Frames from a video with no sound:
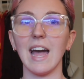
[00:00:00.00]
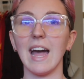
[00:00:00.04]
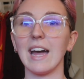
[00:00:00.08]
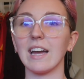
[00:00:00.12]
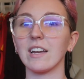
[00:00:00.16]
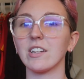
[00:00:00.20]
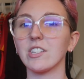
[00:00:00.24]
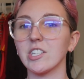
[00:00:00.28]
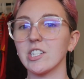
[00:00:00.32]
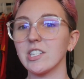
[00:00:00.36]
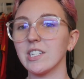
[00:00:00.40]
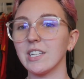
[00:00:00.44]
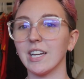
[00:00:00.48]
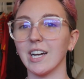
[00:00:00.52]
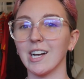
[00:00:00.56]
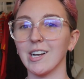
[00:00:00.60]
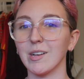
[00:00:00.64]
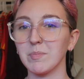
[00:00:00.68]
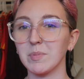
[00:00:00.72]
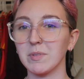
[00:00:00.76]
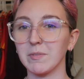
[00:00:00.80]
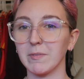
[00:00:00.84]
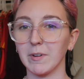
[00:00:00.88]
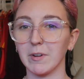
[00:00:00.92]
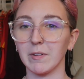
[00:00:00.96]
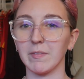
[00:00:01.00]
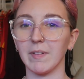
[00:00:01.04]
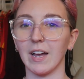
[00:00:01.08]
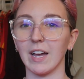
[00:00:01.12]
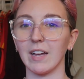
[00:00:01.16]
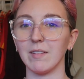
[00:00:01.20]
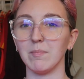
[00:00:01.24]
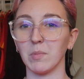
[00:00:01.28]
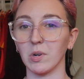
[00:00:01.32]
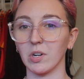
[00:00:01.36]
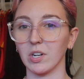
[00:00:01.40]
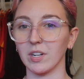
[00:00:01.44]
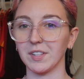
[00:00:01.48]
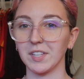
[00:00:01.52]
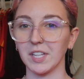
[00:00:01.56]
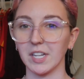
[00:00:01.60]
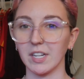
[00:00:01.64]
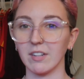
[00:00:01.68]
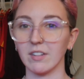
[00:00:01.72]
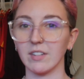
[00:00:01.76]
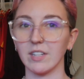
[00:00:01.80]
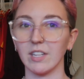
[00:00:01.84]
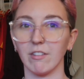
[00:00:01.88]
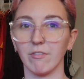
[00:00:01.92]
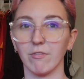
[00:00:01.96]
actually helps provide more
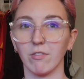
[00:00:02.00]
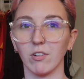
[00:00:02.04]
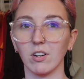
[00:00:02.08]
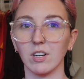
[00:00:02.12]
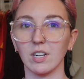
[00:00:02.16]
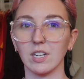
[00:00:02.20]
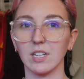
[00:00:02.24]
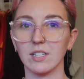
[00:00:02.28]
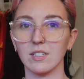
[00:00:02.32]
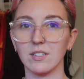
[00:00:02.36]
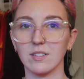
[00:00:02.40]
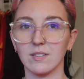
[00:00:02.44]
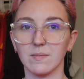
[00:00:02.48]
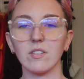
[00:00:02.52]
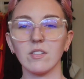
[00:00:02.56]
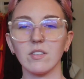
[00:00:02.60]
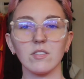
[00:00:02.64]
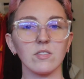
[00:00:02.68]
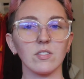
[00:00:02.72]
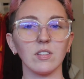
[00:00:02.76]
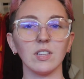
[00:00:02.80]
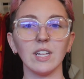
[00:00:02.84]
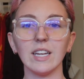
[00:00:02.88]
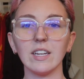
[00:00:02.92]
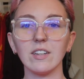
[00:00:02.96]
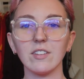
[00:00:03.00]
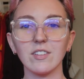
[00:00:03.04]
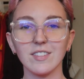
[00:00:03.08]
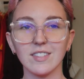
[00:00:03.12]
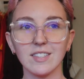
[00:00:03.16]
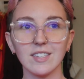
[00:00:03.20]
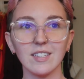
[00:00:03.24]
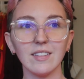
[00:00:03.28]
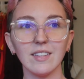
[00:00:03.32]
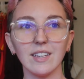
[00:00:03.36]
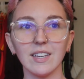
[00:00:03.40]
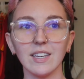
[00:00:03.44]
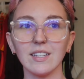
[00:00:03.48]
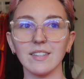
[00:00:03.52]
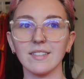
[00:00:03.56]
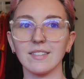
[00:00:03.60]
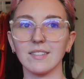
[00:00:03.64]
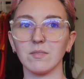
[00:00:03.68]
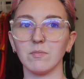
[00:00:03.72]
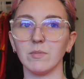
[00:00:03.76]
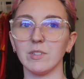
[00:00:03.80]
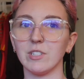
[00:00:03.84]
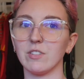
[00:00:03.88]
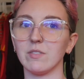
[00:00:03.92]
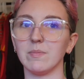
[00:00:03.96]
clarity for us. There's layers to this,
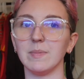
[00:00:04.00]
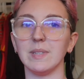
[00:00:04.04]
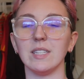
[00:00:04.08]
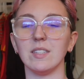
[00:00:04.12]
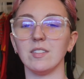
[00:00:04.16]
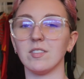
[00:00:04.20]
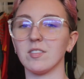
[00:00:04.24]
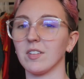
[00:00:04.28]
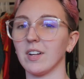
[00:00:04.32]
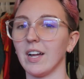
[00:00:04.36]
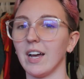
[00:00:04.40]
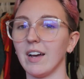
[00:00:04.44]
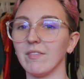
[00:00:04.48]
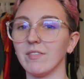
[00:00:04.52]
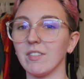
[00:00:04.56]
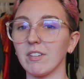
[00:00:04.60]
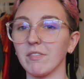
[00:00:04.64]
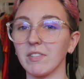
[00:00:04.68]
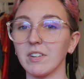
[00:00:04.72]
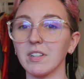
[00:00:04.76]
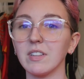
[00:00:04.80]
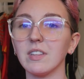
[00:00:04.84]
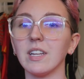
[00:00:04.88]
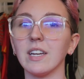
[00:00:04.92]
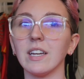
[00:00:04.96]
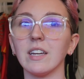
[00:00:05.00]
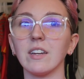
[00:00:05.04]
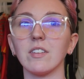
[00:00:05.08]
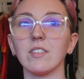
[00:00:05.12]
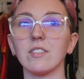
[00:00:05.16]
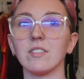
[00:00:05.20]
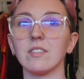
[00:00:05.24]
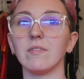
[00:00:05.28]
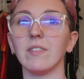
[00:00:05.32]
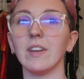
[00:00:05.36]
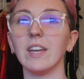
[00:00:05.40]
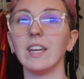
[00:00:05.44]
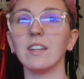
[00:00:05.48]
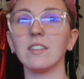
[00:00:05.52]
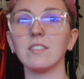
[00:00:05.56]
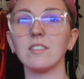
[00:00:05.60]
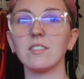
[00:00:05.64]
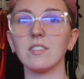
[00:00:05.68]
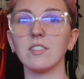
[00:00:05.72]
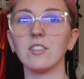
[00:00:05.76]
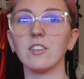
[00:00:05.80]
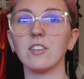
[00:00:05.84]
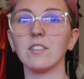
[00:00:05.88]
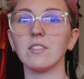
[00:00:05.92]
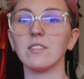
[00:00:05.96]
which means you'll have different layers of
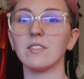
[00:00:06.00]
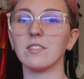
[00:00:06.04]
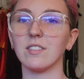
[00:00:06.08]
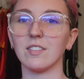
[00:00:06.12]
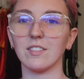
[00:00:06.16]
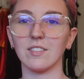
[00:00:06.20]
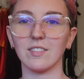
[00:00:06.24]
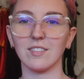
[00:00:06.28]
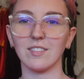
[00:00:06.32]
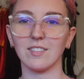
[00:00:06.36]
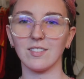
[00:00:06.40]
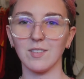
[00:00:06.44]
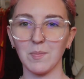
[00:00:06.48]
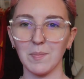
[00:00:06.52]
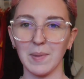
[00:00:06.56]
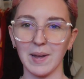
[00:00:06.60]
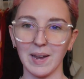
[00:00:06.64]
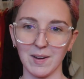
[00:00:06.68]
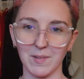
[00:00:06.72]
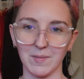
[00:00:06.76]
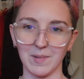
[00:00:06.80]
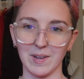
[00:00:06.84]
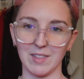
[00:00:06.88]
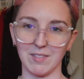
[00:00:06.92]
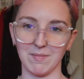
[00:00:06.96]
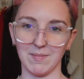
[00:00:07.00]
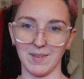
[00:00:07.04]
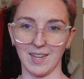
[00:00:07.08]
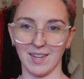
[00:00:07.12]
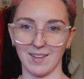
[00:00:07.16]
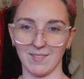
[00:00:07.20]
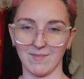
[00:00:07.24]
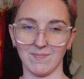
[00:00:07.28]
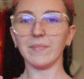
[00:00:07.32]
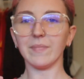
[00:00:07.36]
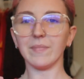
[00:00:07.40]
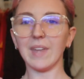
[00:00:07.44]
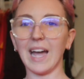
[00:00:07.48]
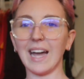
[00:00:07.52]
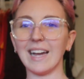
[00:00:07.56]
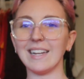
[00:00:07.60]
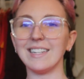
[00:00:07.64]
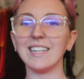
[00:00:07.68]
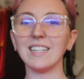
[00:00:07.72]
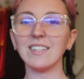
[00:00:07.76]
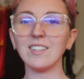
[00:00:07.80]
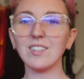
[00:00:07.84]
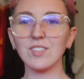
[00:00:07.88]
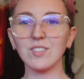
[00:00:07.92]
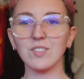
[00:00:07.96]
answers, so bear with me. I
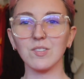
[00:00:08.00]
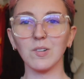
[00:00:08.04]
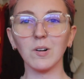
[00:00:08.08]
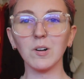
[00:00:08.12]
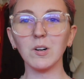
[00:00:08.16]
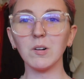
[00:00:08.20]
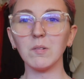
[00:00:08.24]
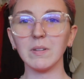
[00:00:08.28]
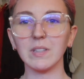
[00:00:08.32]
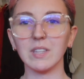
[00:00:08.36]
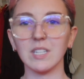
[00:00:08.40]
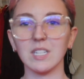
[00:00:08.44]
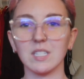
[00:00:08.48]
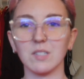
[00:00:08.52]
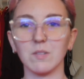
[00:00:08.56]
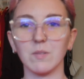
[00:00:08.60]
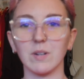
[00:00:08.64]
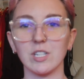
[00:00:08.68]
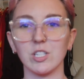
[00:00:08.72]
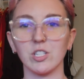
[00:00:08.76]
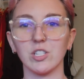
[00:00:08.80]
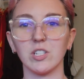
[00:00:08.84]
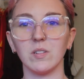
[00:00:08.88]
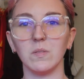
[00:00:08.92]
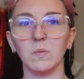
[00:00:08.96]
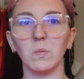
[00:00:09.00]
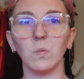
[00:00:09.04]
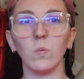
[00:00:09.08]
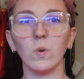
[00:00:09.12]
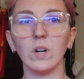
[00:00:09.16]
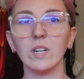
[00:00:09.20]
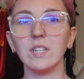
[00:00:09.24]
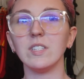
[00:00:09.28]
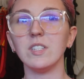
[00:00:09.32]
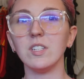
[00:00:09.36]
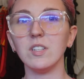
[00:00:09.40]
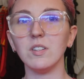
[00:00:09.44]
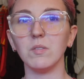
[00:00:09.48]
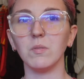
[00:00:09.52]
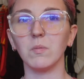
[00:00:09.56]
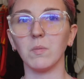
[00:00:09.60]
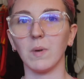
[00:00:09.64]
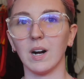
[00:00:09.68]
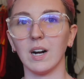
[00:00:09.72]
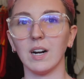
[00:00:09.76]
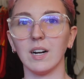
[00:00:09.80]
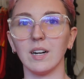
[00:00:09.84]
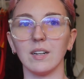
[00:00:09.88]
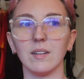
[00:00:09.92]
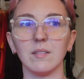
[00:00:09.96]
tend to struggle with this question, what do you
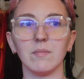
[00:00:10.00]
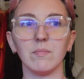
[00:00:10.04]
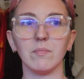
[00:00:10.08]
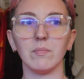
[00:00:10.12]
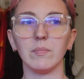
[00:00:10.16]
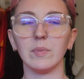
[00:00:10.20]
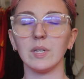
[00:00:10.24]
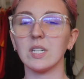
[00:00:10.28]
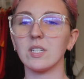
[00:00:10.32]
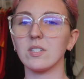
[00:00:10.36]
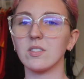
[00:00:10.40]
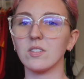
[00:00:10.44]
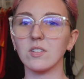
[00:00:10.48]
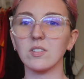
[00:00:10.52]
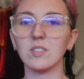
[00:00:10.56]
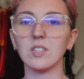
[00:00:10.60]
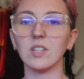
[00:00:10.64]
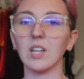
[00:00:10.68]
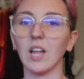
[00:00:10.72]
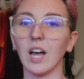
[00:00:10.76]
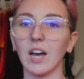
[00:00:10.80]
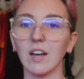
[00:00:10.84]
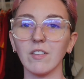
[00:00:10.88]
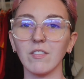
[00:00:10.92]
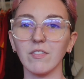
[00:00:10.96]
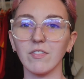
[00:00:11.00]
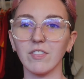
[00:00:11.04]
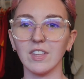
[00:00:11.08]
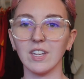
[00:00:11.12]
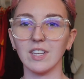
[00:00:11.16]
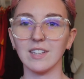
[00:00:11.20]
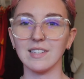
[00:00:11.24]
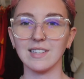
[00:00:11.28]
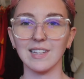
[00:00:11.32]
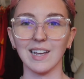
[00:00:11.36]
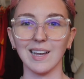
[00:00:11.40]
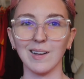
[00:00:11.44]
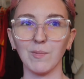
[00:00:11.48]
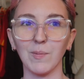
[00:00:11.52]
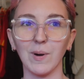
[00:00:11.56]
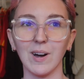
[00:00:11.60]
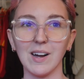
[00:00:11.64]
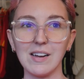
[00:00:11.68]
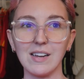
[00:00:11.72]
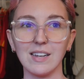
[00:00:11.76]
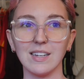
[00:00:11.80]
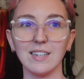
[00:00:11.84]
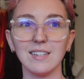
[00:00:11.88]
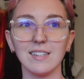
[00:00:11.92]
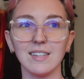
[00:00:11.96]
want? Because there's a lot of things I
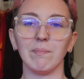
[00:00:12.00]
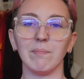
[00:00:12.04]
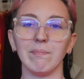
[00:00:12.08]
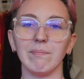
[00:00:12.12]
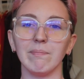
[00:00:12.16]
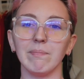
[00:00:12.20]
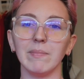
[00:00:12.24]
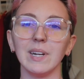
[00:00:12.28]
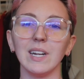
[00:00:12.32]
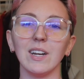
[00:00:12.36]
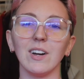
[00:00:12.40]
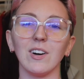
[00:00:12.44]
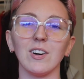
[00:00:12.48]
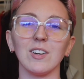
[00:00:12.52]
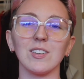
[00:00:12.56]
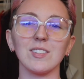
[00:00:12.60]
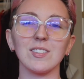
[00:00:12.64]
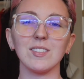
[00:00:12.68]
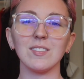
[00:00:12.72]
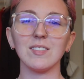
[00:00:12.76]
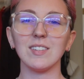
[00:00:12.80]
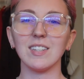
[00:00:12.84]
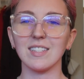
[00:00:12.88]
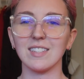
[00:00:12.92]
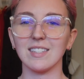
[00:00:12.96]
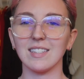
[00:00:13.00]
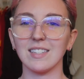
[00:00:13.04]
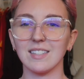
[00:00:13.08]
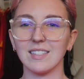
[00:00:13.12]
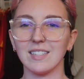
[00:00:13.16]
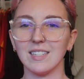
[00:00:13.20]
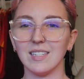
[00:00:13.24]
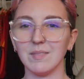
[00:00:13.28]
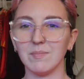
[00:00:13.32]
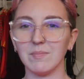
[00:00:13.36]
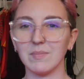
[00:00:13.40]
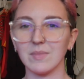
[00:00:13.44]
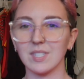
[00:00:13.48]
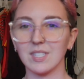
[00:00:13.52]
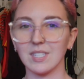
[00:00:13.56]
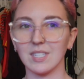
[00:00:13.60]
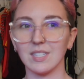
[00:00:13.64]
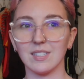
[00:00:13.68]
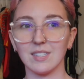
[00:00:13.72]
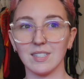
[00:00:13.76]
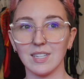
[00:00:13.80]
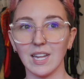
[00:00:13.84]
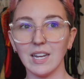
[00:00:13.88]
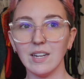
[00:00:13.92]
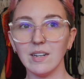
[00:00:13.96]
want, but it also doesn't seem
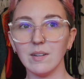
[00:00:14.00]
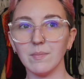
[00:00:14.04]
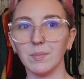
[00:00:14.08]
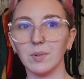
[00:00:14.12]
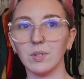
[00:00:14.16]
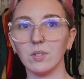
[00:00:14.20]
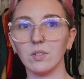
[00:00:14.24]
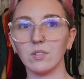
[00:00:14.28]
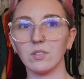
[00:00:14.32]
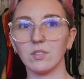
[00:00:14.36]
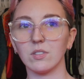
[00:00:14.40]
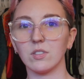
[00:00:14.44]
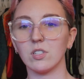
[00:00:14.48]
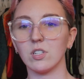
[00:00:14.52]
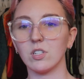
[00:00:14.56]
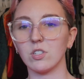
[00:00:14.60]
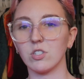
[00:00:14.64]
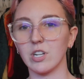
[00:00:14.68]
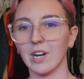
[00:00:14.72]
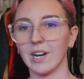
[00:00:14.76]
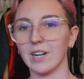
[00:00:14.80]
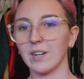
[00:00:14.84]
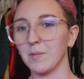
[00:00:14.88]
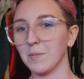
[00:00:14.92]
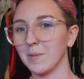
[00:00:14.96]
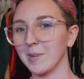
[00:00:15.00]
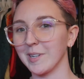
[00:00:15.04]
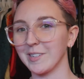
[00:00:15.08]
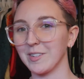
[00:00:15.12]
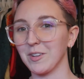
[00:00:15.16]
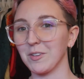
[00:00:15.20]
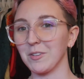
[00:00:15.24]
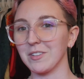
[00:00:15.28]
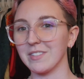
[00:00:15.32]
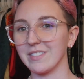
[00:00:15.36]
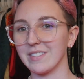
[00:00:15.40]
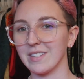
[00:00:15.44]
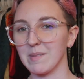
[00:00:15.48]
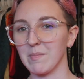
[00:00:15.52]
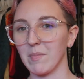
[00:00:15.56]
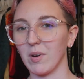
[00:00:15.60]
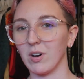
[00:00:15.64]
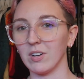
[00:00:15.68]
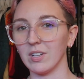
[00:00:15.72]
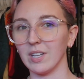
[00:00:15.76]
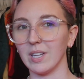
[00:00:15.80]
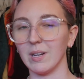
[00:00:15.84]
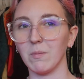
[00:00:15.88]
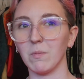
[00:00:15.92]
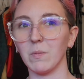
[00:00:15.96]
sustainable to try to work towards them
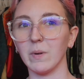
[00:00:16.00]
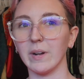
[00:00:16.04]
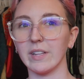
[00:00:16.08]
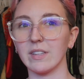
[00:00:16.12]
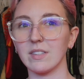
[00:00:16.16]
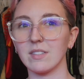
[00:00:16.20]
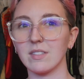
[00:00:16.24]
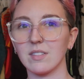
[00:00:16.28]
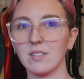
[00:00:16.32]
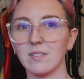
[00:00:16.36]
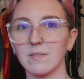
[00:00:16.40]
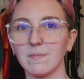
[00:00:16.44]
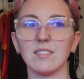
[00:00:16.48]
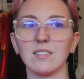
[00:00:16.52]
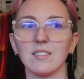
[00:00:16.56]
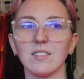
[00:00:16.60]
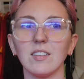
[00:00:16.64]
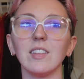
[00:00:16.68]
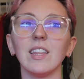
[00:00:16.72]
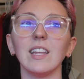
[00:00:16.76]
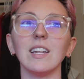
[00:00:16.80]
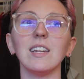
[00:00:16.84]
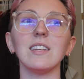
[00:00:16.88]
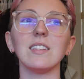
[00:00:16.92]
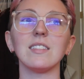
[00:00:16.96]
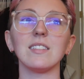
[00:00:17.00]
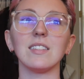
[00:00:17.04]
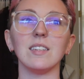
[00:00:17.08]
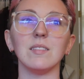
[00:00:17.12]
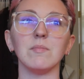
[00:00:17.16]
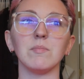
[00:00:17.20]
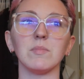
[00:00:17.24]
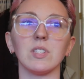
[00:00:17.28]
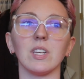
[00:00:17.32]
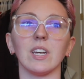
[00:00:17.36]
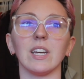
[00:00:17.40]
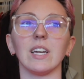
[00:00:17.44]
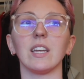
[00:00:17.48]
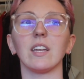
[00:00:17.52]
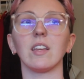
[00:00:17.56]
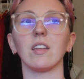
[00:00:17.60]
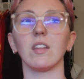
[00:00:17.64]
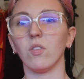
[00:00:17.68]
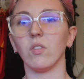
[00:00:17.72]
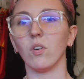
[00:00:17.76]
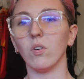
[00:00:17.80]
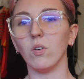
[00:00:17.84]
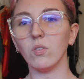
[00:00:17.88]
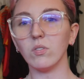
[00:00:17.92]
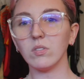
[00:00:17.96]
all at once. So then it seems like
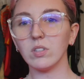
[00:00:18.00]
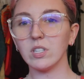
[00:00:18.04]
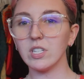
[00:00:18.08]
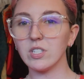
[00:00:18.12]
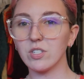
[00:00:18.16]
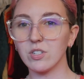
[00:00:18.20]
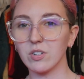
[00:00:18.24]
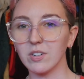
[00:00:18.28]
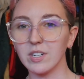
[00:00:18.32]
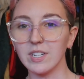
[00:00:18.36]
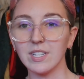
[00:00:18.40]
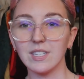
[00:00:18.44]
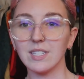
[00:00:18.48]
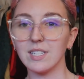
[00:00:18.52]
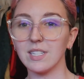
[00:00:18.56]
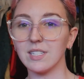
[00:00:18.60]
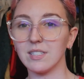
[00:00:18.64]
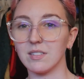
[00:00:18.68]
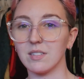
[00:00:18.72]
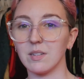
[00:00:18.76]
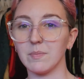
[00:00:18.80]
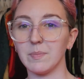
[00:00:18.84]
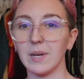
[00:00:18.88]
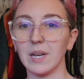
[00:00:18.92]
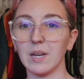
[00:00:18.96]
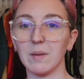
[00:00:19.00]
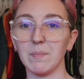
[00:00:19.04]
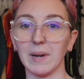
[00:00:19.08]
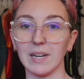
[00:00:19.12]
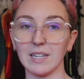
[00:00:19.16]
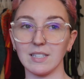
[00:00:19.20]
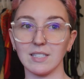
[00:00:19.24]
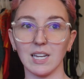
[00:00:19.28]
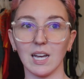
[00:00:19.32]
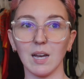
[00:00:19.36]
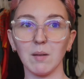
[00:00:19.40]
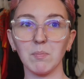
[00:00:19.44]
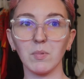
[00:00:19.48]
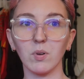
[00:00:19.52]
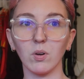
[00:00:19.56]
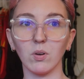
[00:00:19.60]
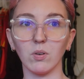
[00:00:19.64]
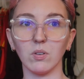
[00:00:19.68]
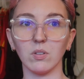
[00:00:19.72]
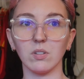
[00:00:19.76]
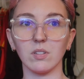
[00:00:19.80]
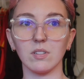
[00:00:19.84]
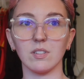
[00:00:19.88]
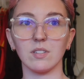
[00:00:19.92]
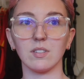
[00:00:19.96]
the only choice is to pick my top
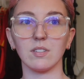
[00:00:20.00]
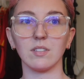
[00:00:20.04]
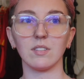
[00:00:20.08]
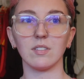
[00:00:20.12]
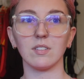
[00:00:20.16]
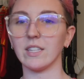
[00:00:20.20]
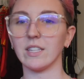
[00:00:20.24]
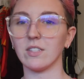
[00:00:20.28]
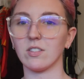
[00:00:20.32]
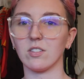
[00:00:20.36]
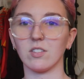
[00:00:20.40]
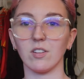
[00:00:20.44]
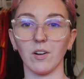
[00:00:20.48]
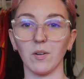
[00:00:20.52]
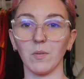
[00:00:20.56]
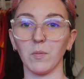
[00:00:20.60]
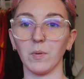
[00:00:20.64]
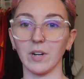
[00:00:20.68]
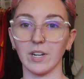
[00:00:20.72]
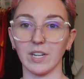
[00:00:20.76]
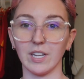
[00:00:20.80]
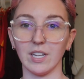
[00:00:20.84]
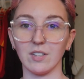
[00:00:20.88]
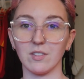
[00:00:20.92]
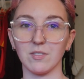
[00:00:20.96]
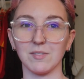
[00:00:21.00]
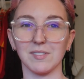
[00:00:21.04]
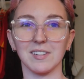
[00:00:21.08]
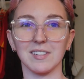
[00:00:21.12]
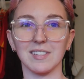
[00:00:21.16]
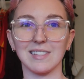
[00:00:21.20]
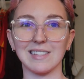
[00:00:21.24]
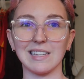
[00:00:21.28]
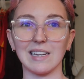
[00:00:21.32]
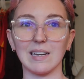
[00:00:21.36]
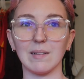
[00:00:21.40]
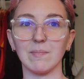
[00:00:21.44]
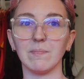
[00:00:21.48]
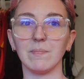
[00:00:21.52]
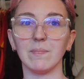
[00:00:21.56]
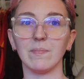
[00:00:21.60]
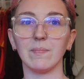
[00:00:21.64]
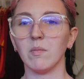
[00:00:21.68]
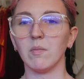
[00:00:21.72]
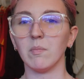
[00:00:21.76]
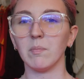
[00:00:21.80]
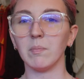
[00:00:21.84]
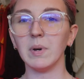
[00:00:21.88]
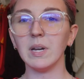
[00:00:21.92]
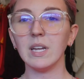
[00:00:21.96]
goals and start working towards them.
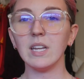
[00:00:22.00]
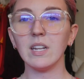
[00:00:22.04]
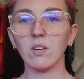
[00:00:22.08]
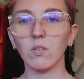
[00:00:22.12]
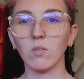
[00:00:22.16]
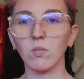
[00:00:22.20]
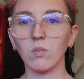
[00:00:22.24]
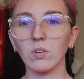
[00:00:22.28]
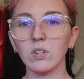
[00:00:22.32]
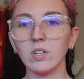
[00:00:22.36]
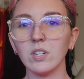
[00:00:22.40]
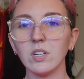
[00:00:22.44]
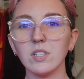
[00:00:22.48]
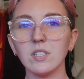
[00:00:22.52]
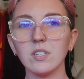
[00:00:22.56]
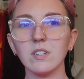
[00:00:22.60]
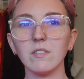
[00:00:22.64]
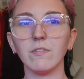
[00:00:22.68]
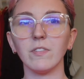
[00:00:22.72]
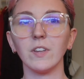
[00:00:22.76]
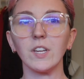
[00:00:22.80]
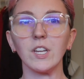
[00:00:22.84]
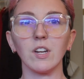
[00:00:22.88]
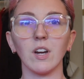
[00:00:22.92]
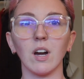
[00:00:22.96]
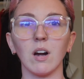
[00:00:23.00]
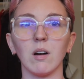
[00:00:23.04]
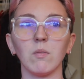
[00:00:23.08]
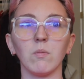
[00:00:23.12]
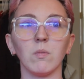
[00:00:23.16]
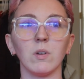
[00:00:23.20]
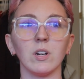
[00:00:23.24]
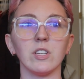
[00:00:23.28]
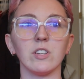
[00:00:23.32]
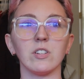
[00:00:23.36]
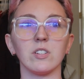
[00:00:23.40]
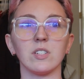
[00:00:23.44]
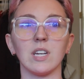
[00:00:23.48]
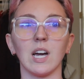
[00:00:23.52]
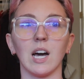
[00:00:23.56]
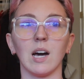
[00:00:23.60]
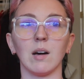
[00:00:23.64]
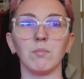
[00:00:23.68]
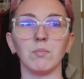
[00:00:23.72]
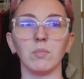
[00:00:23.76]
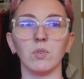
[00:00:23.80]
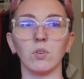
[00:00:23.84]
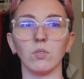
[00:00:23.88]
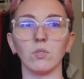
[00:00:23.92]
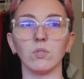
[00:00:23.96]
But in order to figure out what your
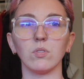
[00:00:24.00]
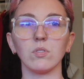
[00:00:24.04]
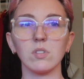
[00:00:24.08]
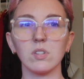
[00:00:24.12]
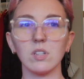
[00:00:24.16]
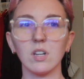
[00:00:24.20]
top goals